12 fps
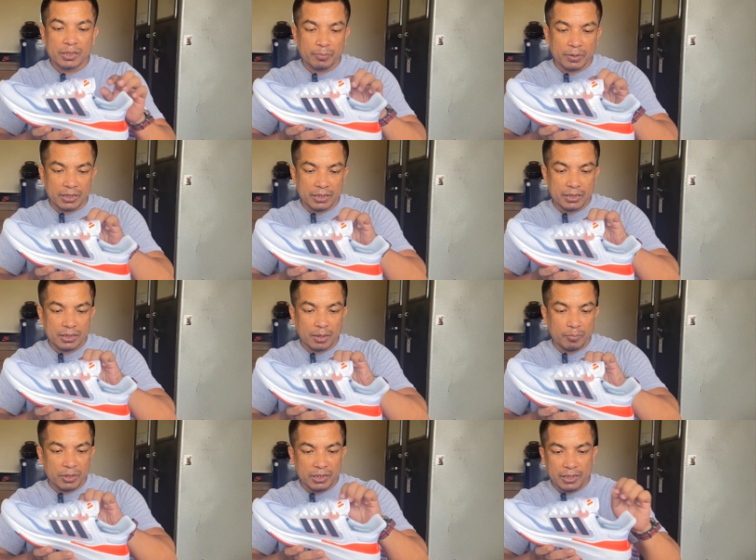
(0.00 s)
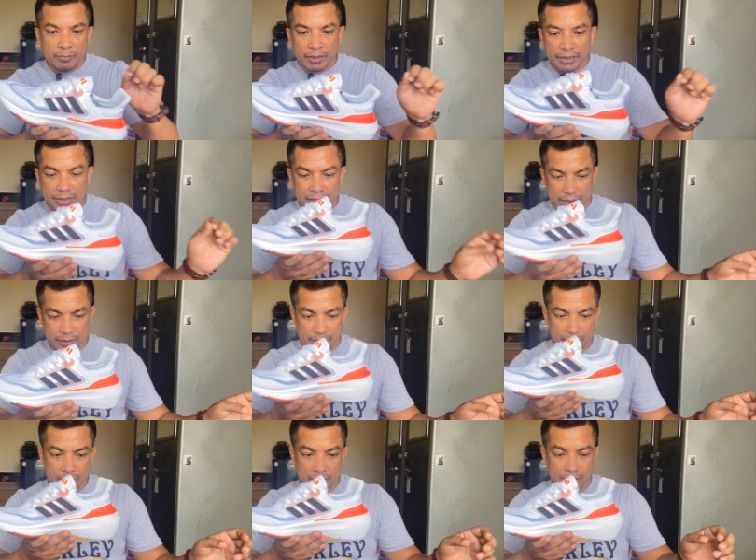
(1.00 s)
replaced completely by
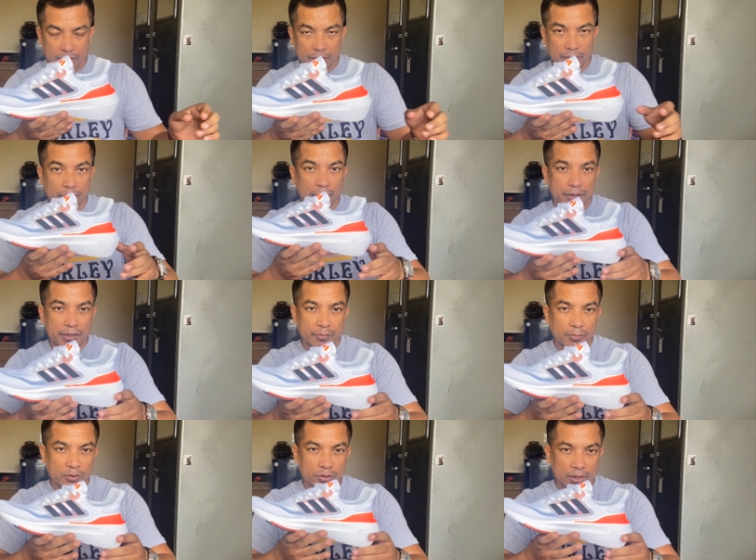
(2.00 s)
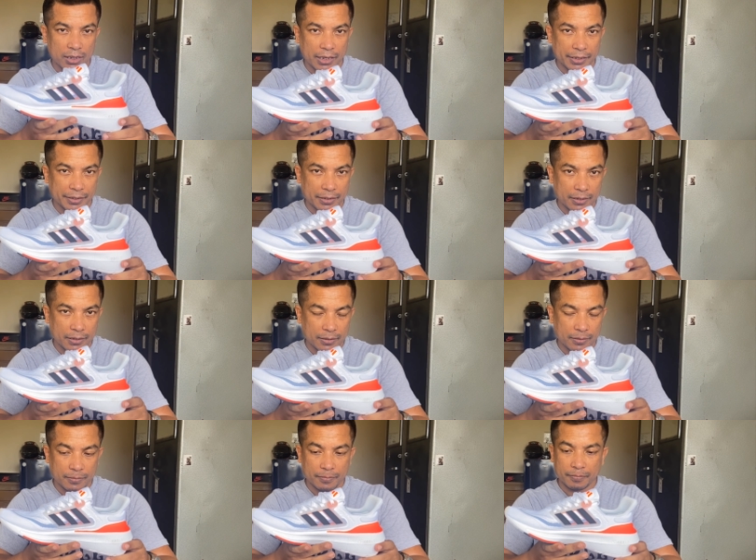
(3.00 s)
this, the Ultraboost Light.
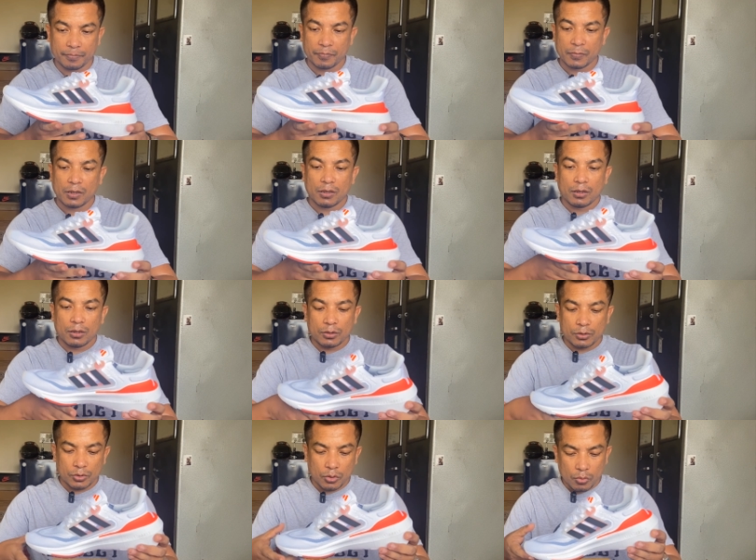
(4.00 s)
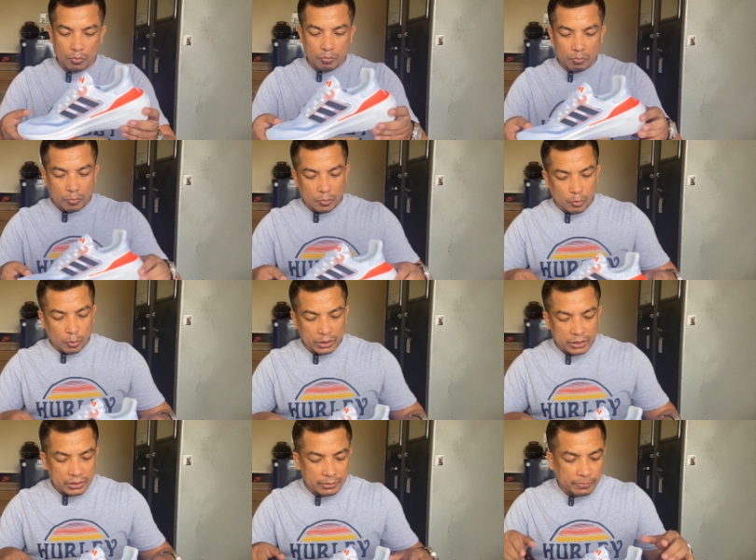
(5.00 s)
So what
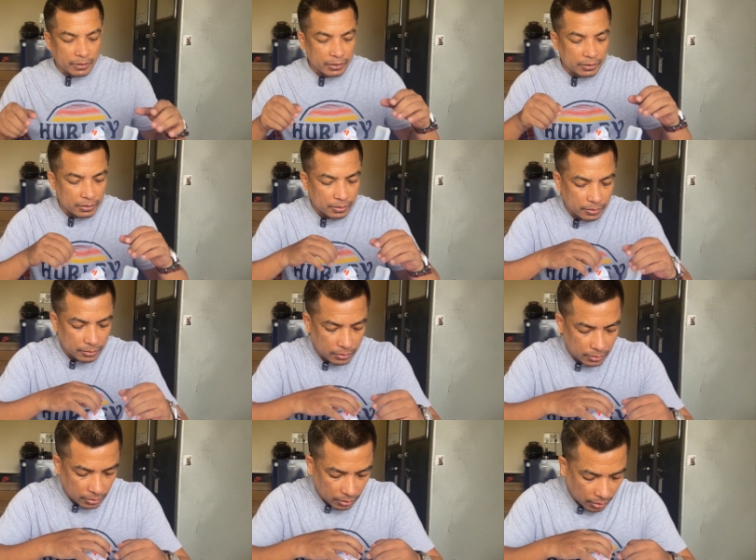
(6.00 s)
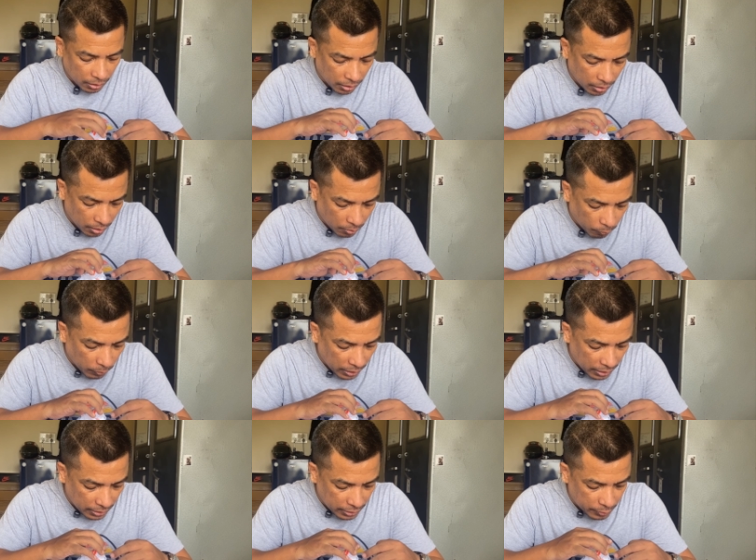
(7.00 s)
is different?
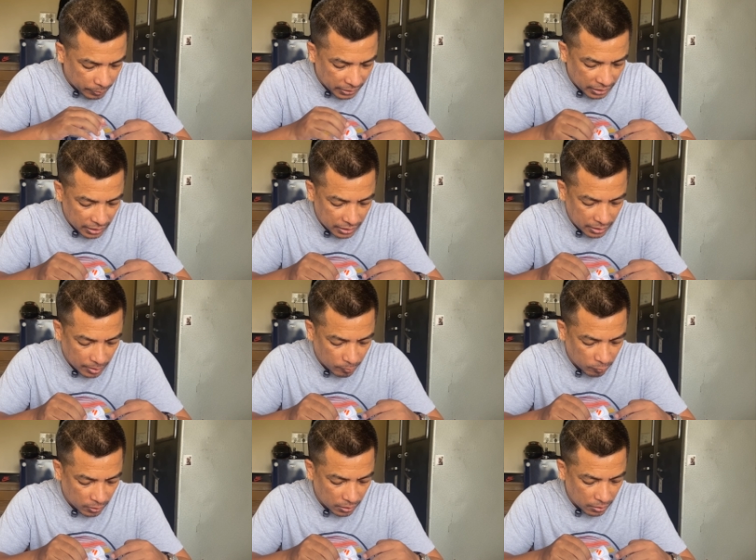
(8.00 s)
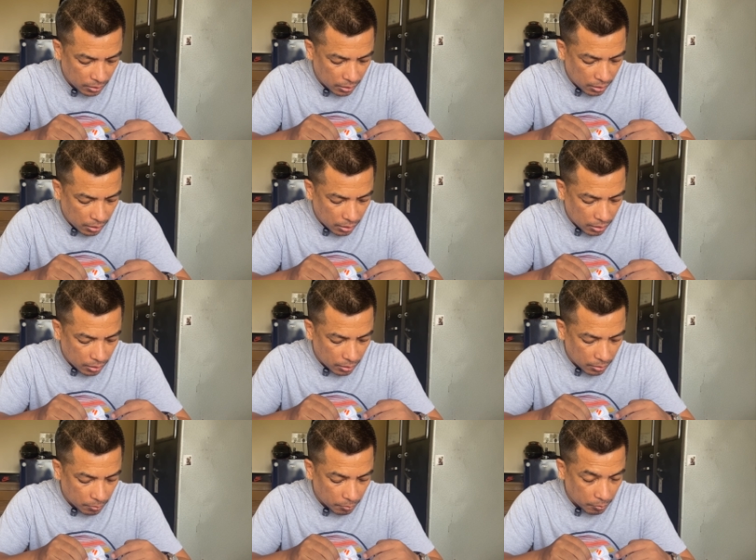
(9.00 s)
Well, speaking as someone
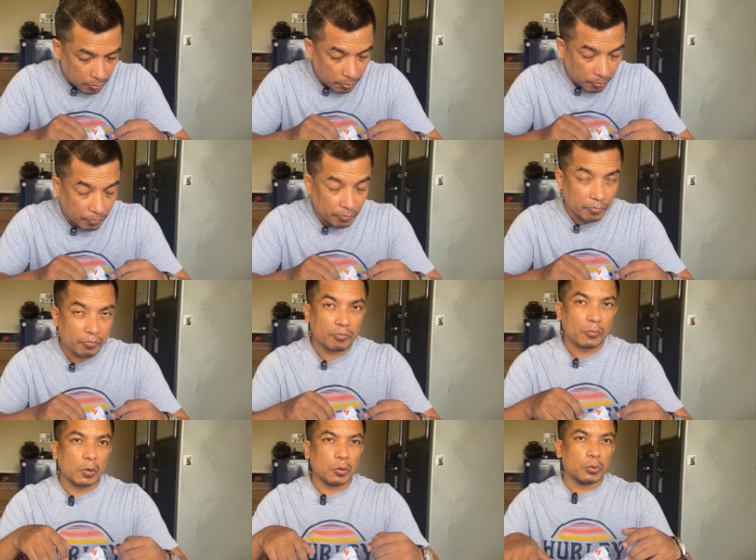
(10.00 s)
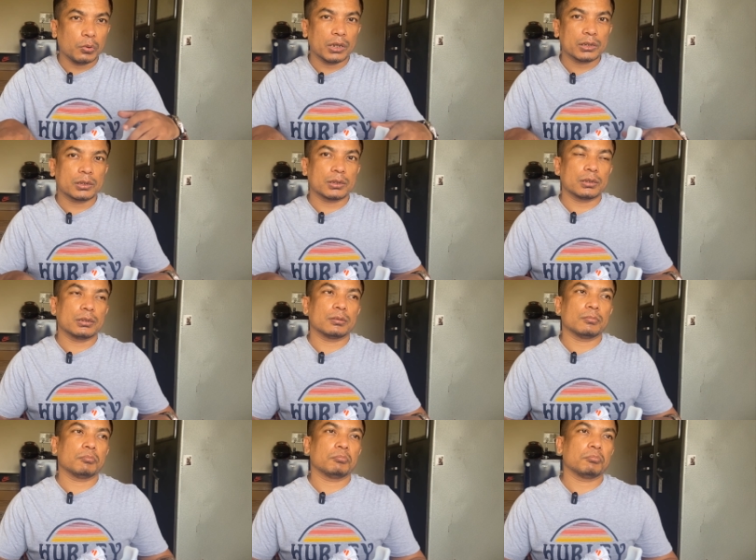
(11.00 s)
uh, who has
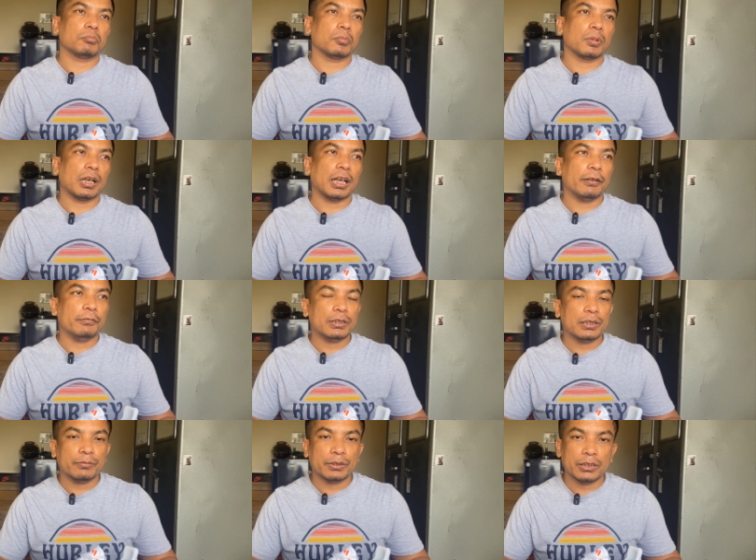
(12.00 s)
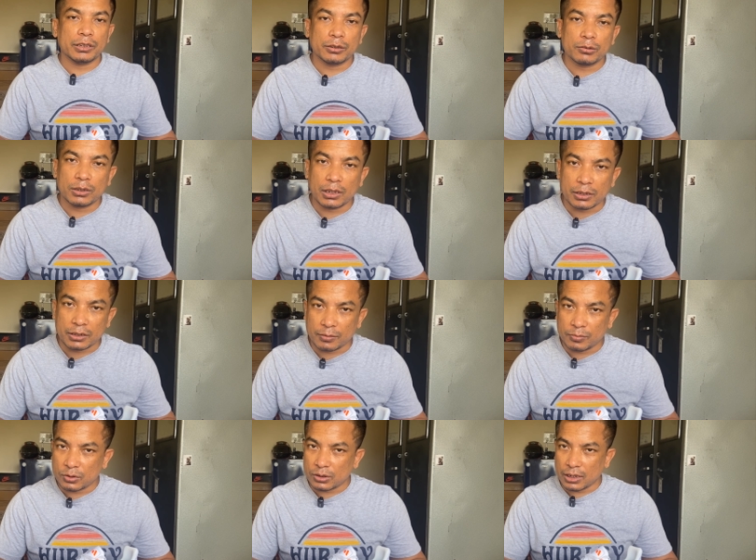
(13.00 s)
heavily been into the
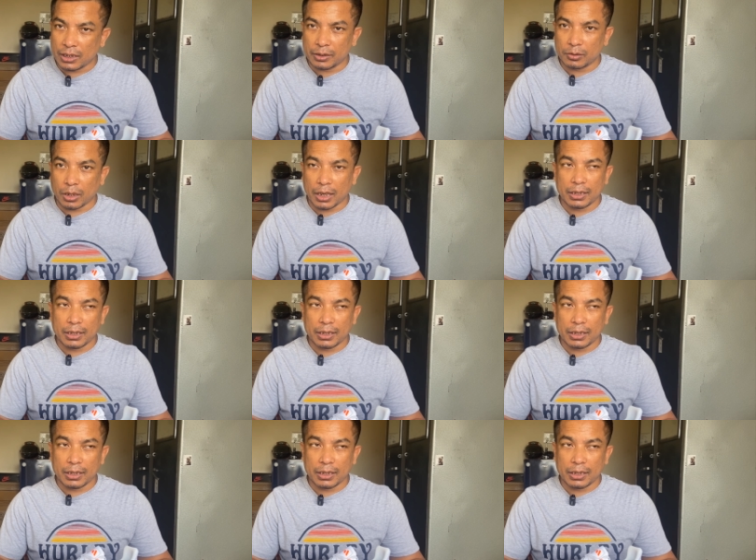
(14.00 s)
Ultraboost line,